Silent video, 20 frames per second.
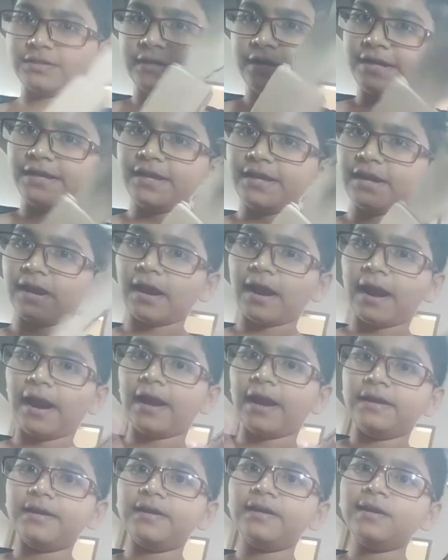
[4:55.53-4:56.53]
ready,
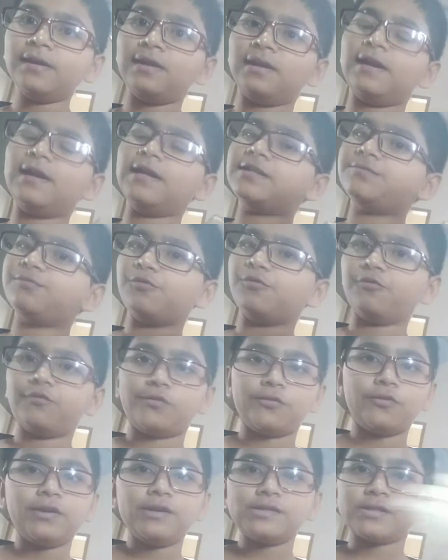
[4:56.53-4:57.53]
and let's move
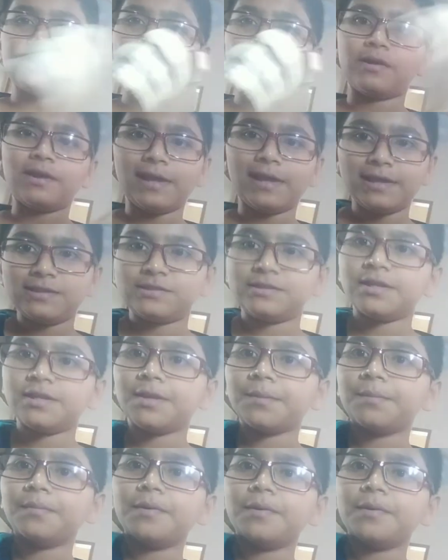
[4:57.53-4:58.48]
towards our next step.